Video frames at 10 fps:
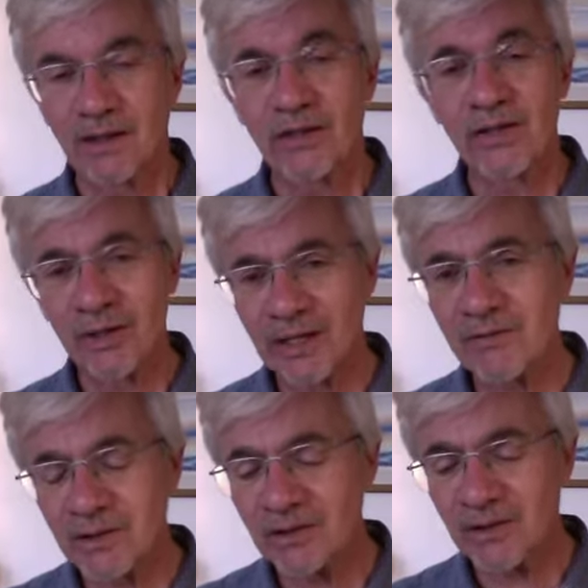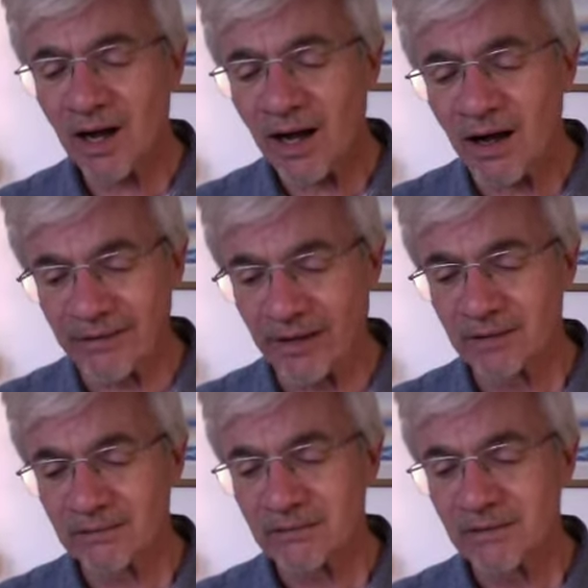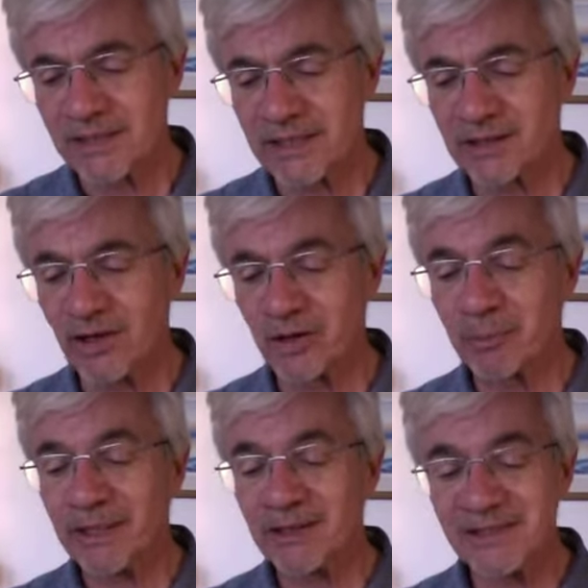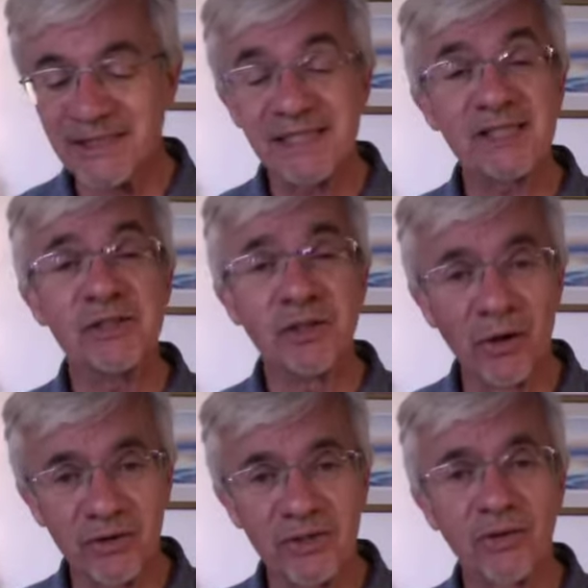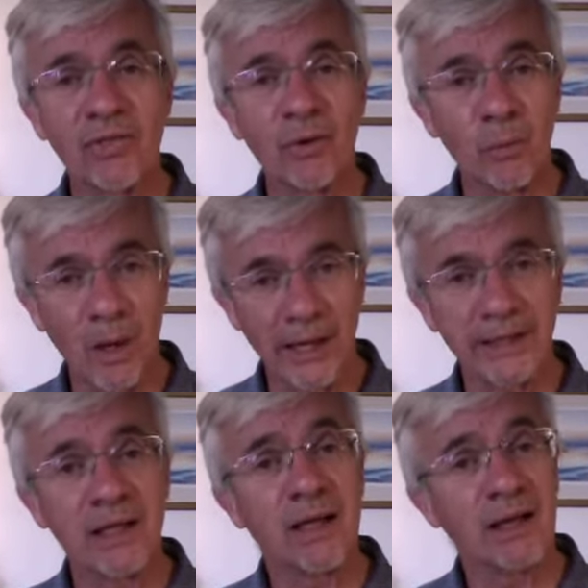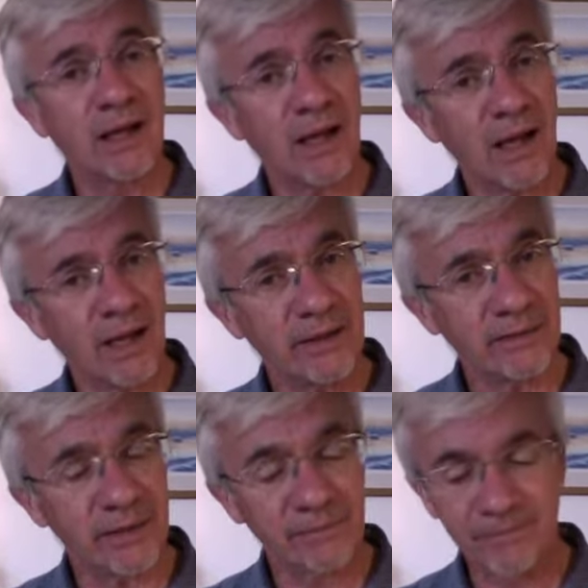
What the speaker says: You'll have to look harder, said God, because he's not the one either.